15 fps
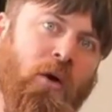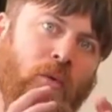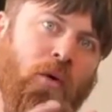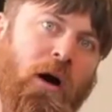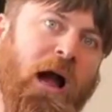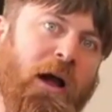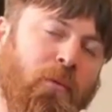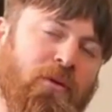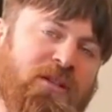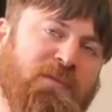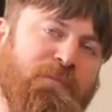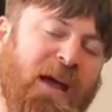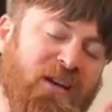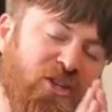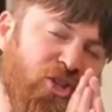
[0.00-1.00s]
where I will
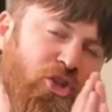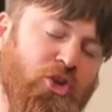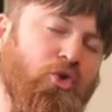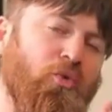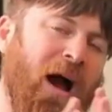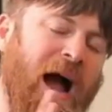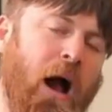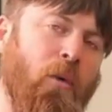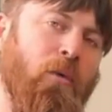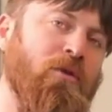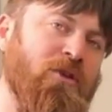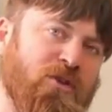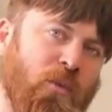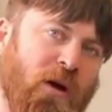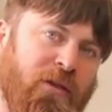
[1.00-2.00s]
spend 2
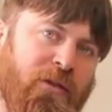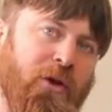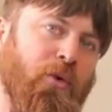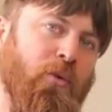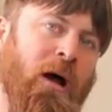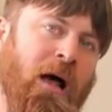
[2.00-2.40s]
hours with you